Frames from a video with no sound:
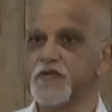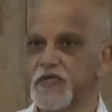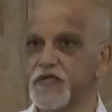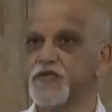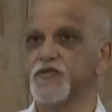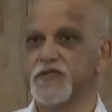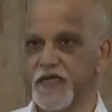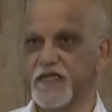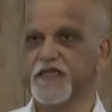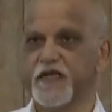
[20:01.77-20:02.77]
you need to
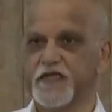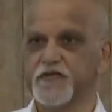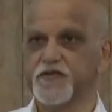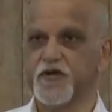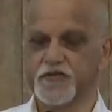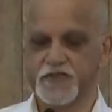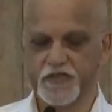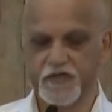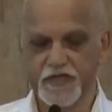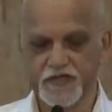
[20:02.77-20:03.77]
take that into
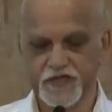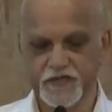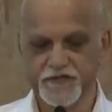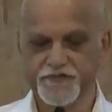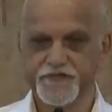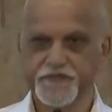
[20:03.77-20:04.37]
consideration.